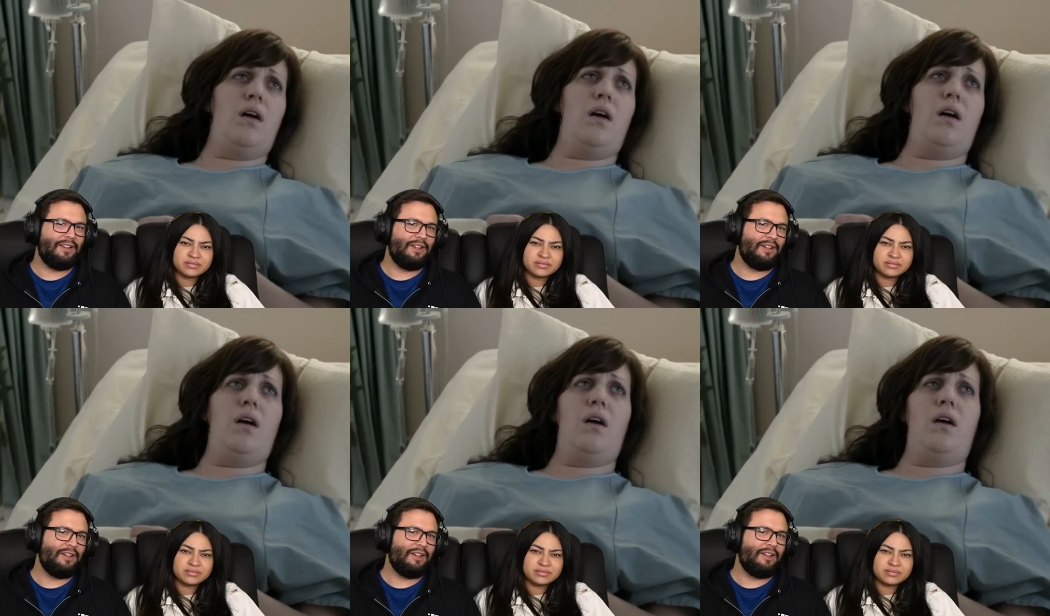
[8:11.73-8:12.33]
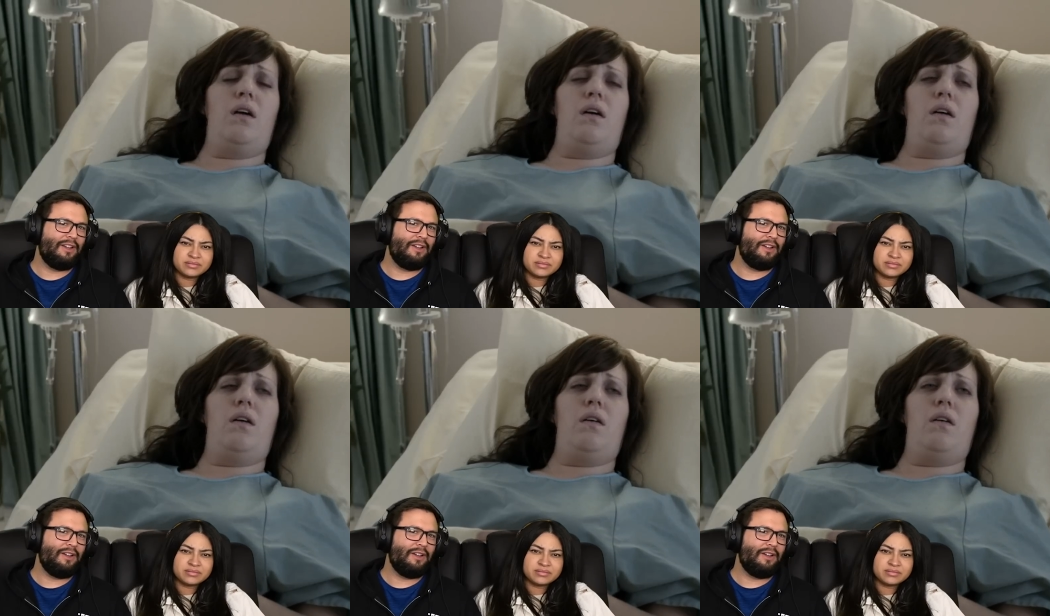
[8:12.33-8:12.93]

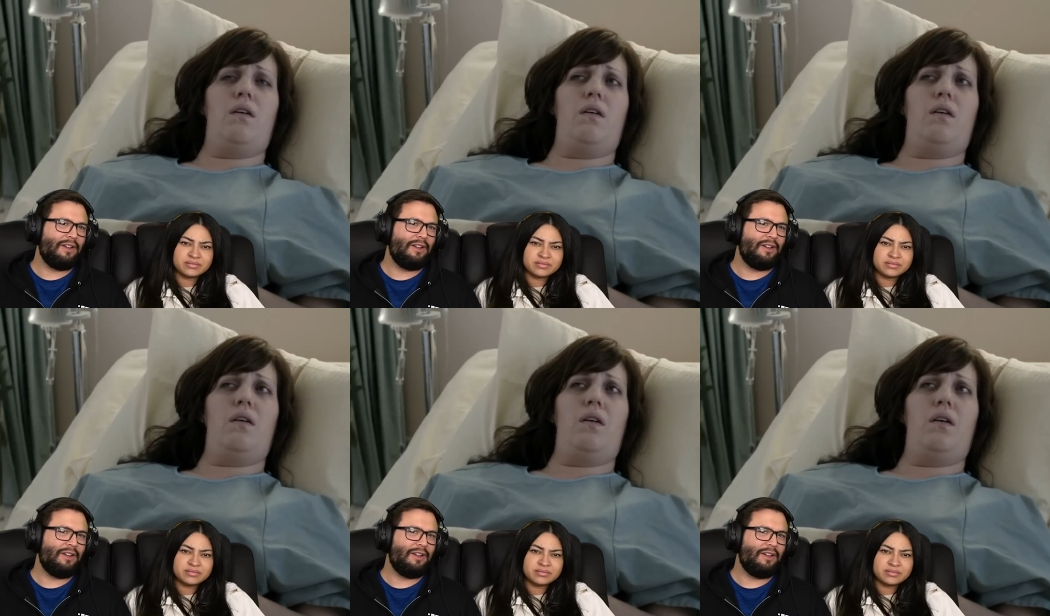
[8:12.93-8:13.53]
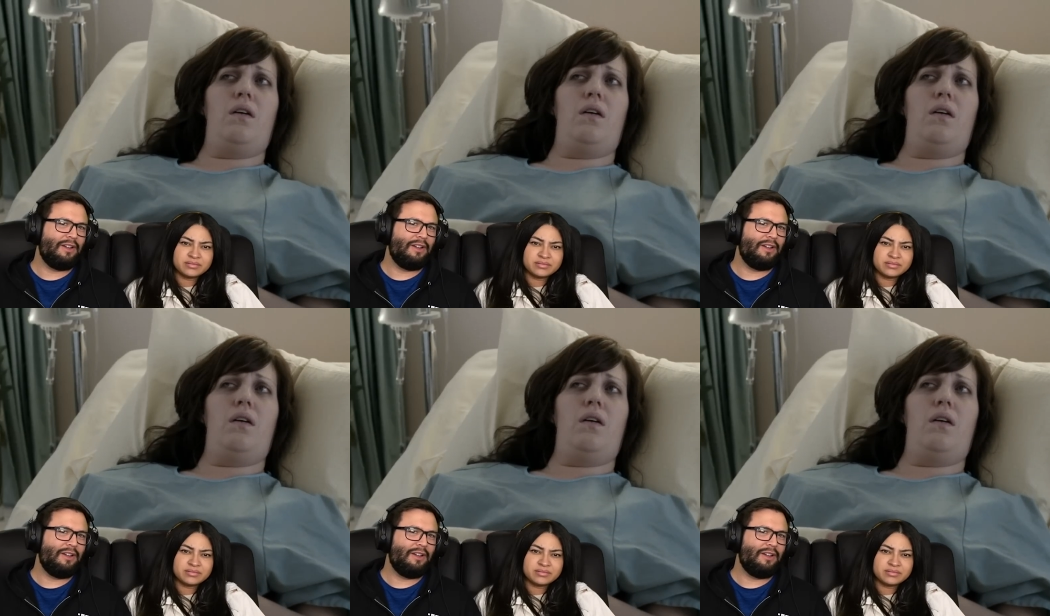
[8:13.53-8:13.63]
Nothing is said.